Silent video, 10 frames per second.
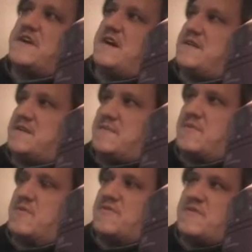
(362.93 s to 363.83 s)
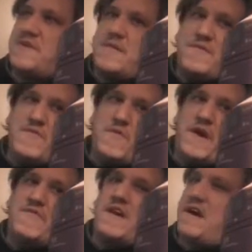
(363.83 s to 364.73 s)
gotten a personal day
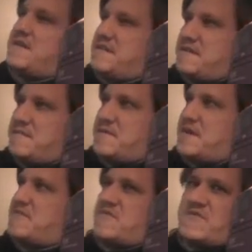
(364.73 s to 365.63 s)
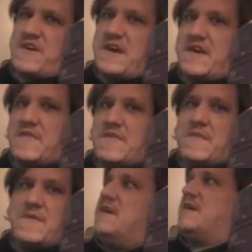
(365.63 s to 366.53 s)
before. I've gotten them, but I've never taken
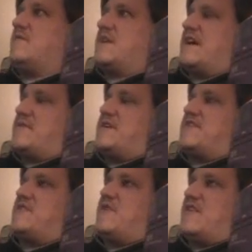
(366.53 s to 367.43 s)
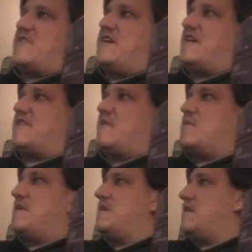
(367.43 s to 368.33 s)
them. When I got around to 2008, I thought,
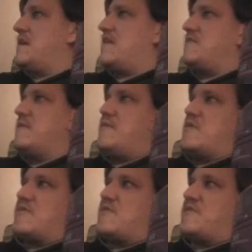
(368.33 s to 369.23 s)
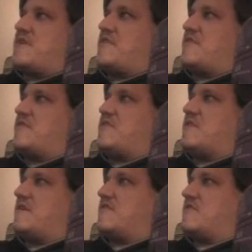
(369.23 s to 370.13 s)
well, hell, I got three personal days this
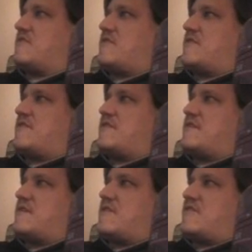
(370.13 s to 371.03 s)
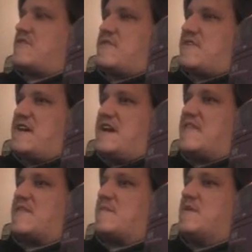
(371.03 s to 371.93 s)
year. I should start, you know, I should start
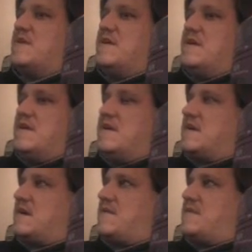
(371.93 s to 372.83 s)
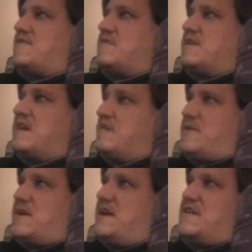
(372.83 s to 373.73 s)
taking them. I mean, if you can get
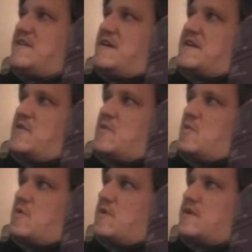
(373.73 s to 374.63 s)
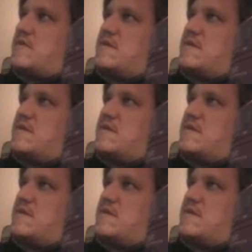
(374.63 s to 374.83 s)
paid and not go to work,